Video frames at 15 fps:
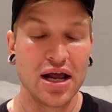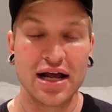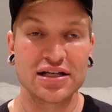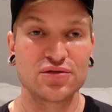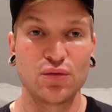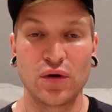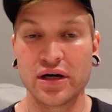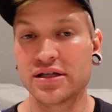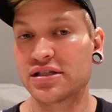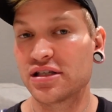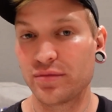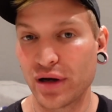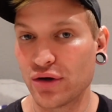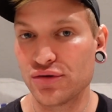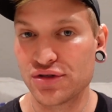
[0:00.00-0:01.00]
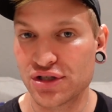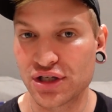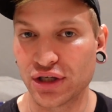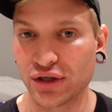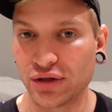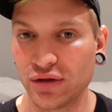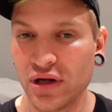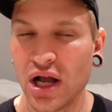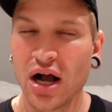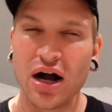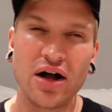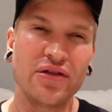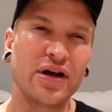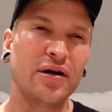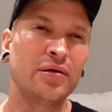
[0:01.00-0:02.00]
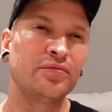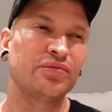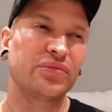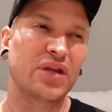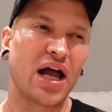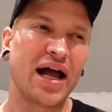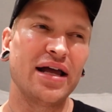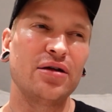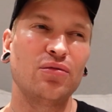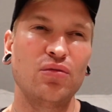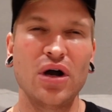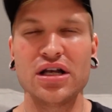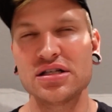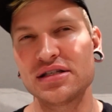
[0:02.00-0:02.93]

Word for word: as one is supposed supposed to. Although, I what